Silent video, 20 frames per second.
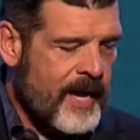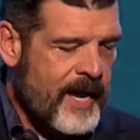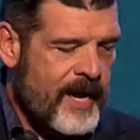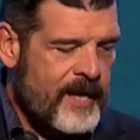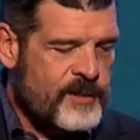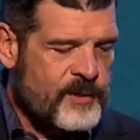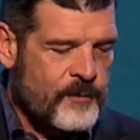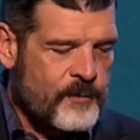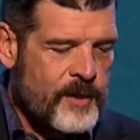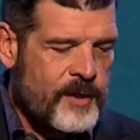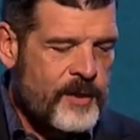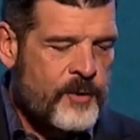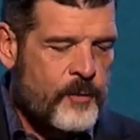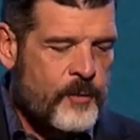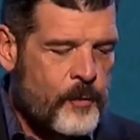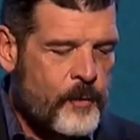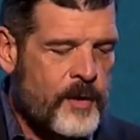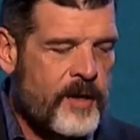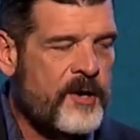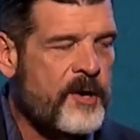kinds of really
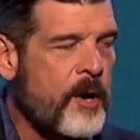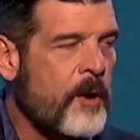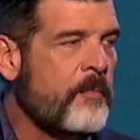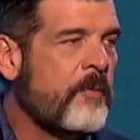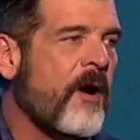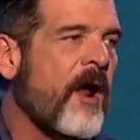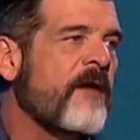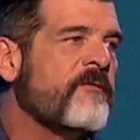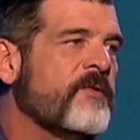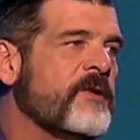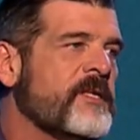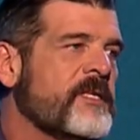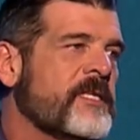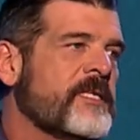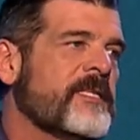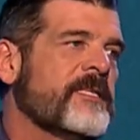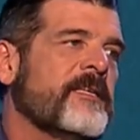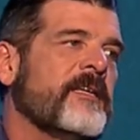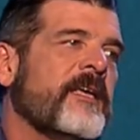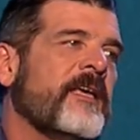cool weirdo
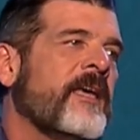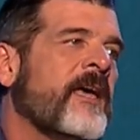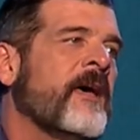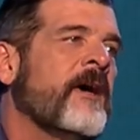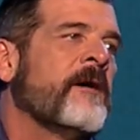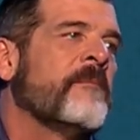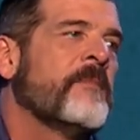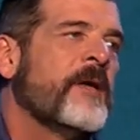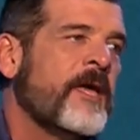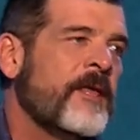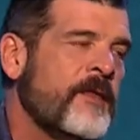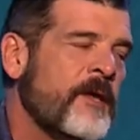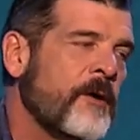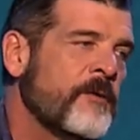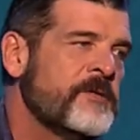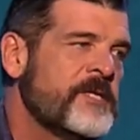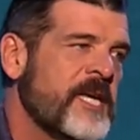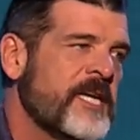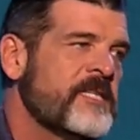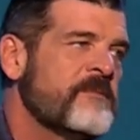prophets in the
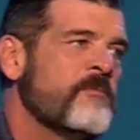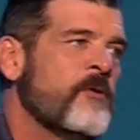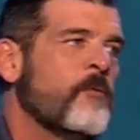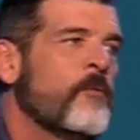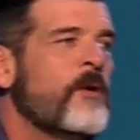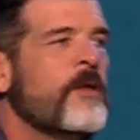Old Testament.